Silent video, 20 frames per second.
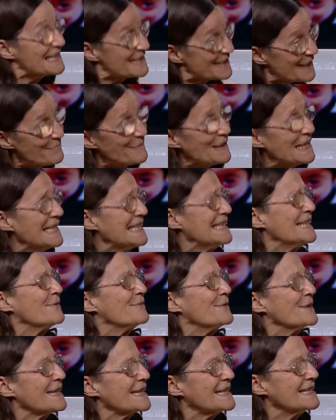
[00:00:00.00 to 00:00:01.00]
so many
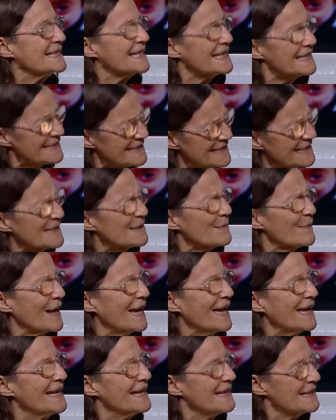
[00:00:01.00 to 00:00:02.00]
different conditions
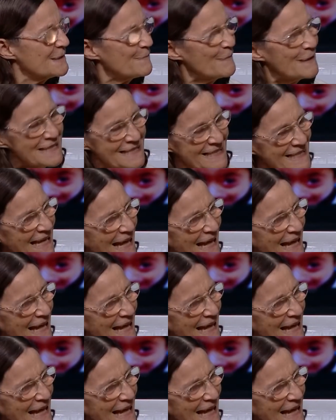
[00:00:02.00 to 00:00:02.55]
where speech